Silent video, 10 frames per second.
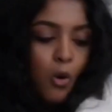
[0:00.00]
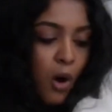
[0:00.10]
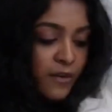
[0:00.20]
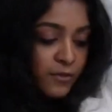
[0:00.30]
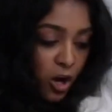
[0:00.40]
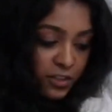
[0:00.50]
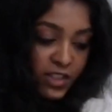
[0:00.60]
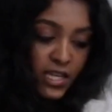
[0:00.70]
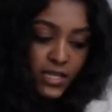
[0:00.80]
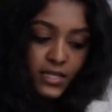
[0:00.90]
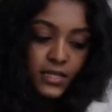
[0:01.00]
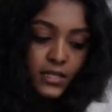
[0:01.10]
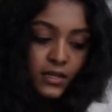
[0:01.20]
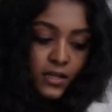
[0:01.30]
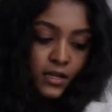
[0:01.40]
I've got this.
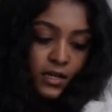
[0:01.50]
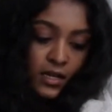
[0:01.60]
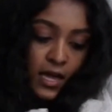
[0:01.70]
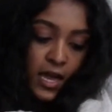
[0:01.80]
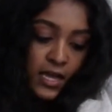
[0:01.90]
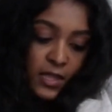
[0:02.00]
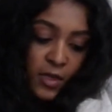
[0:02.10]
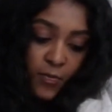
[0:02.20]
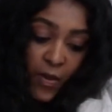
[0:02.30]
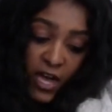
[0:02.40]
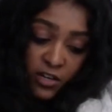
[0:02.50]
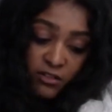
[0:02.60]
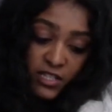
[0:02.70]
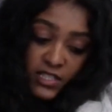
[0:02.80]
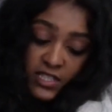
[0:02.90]
Okay, the
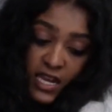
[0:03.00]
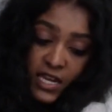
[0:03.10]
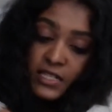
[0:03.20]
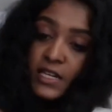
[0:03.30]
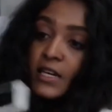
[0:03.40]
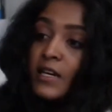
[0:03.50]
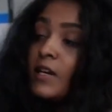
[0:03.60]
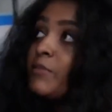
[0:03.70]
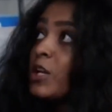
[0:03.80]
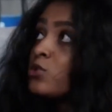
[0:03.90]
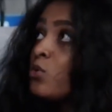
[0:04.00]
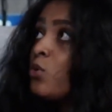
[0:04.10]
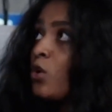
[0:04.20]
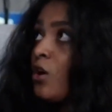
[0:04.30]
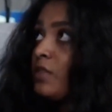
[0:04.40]
battery's dead, but it's
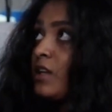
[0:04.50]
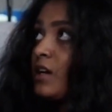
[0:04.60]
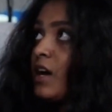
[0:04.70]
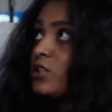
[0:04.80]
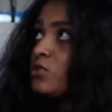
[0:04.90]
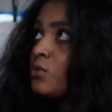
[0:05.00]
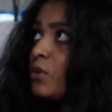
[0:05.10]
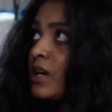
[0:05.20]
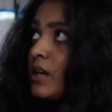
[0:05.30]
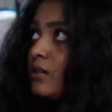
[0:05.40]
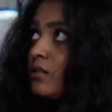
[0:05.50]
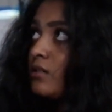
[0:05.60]
all on there, I swear.